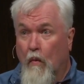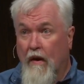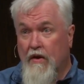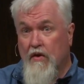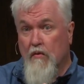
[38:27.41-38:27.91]

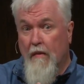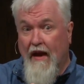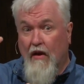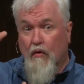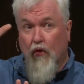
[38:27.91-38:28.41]
When you
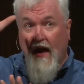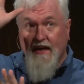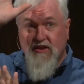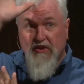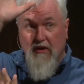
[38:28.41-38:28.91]
make
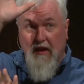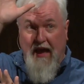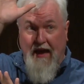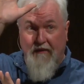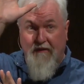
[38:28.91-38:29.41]
Christ your
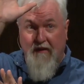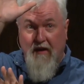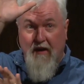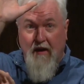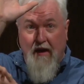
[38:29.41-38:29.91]
life,
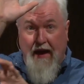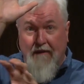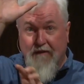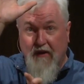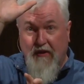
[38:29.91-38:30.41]

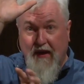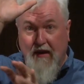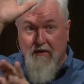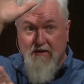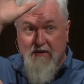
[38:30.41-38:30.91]
everything
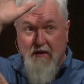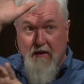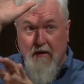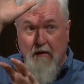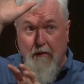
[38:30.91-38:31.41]
else
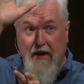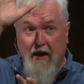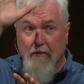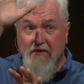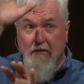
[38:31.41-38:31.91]

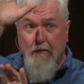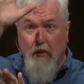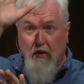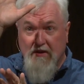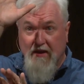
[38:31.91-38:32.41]
becomes
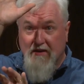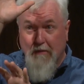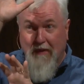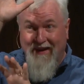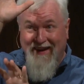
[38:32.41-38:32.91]

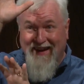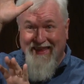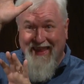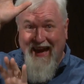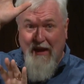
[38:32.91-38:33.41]
important, but not
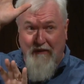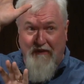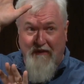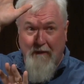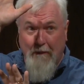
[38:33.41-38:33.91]

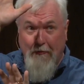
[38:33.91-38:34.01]
life.